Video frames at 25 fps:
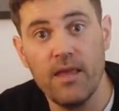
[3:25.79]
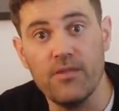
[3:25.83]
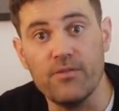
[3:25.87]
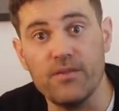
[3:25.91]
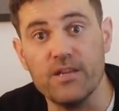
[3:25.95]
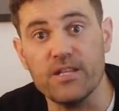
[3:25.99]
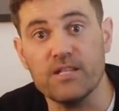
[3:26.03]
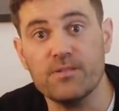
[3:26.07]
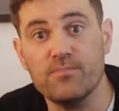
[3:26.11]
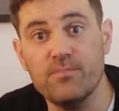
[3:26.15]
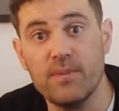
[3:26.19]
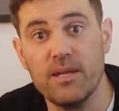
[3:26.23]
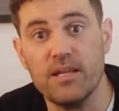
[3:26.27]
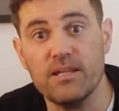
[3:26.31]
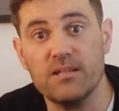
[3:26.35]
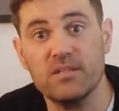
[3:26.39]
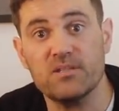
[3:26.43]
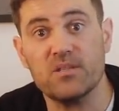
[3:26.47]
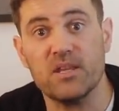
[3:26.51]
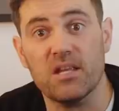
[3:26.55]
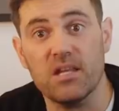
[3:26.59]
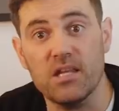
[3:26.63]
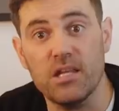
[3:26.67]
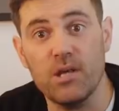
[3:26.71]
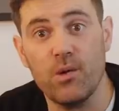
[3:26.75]
This
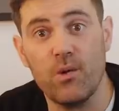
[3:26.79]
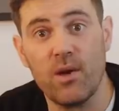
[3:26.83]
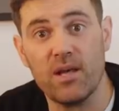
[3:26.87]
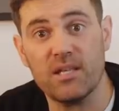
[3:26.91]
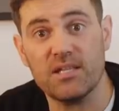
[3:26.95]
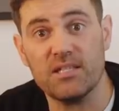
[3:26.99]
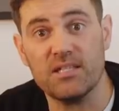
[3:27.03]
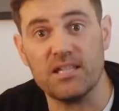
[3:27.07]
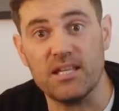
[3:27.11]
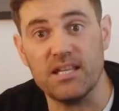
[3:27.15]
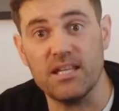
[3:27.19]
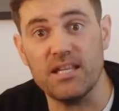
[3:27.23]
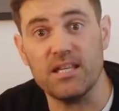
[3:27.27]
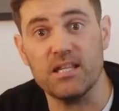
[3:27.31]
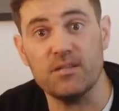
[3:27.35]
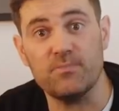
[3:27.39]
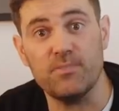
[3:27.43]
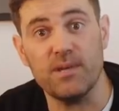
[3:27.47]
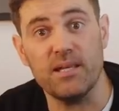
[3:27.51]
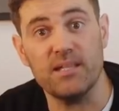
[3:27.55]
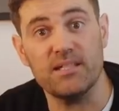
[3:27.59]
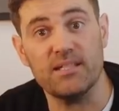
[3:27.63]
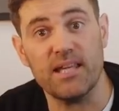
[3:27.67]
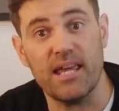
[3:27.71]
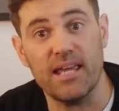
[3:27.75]
means UST is
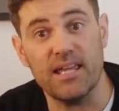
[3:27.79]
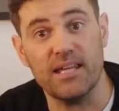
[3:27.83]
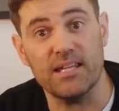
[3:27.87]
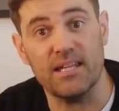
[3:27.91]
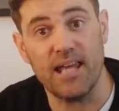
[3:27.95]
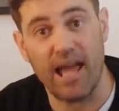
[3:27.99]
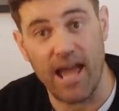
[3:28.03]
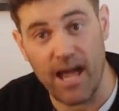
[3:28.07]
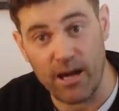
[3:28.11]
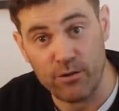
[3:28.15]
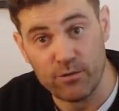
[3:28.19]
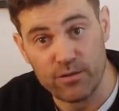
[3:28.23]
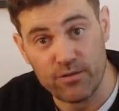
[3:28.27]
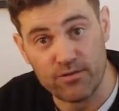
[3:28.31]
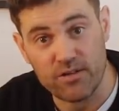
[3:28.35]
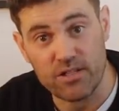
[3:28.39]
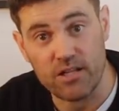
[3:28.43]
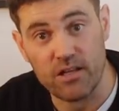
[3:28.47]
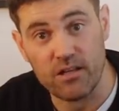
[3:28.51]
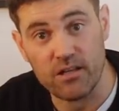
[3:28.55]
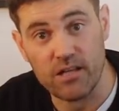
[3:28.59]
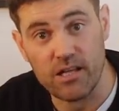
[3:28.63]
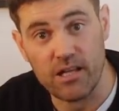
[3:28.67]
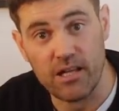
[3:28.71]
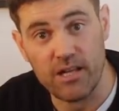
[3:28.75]
being taken out of
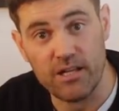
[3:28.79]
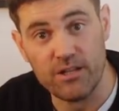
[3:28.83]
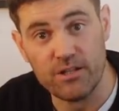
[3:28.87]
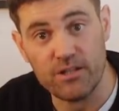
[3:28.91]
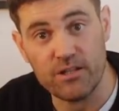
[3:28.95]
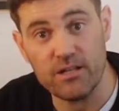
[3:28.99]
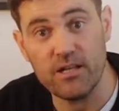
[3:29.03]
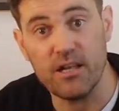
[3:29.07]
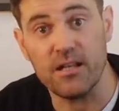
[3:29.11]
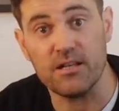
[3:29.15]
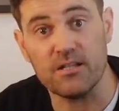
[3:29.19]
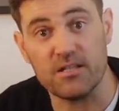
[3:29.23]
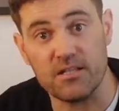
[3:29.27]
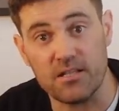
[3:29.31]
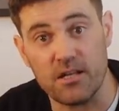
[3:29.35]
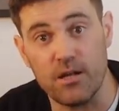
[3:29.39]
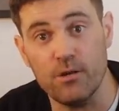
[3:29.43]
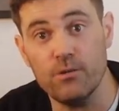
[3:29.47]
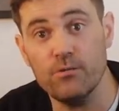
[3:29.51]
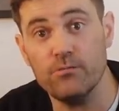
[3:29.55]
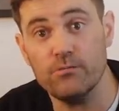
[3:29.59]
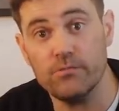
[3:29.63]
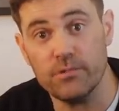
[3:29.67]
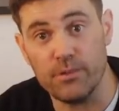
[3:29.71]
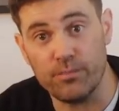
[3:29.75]
circulation, and
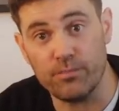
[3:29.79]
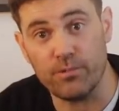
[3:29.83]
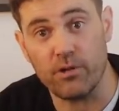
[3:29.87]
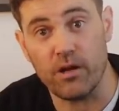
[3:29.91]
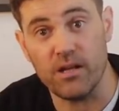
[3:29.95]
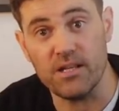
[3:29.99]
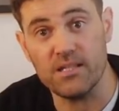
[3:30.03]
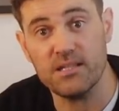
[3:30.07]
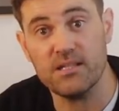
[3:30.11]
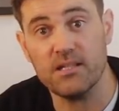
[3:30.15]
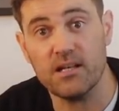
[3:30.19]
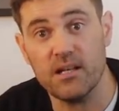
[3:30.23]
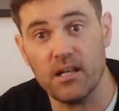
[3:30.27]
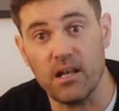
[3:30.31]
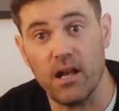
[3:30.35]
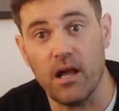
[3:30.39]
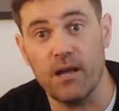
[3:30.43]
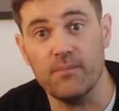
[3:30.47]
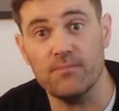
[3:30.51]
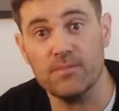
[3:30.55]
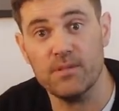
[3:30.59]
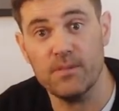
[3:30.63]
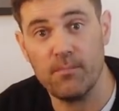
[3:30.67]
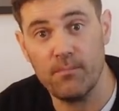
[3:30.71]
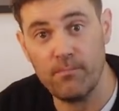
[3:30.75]
so the price
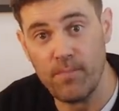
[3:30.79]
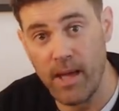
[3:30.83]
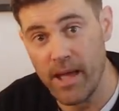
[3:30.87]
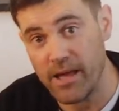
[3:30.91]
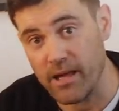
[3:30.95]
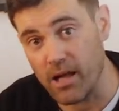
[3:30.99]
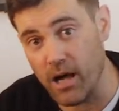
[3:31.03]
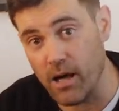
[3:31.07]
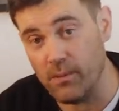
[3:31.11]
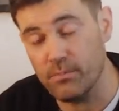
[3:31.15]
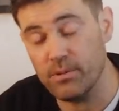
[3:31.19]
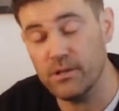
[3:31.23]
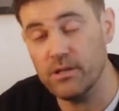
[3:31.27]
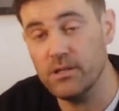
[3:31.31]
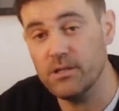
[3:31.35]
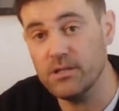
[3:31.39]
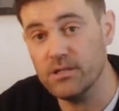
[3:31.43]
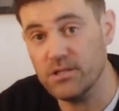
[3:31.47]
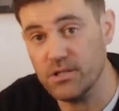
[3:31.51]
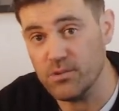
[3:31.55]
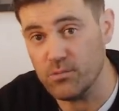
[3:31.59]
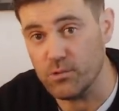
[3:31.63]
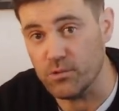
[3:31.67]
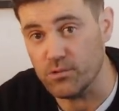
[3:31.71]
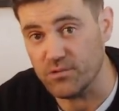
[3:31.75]
climbs back up
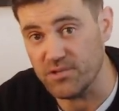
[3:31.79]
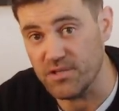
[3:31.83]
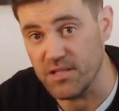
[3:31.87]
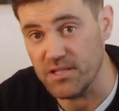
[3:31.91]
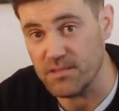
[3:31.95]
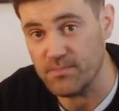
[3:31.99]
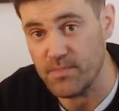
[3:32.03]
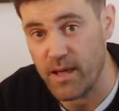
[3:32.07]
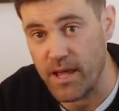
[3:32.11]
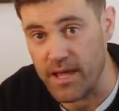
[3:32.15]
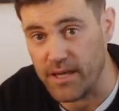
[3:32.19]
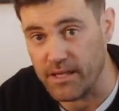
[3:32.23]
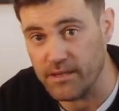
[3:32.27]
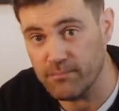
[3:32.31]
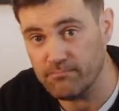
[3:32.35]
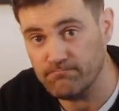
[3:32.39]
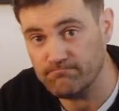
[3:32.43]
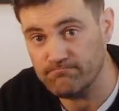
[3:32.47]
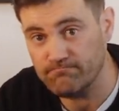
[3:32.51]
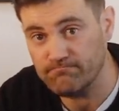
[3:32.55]
towards its peg.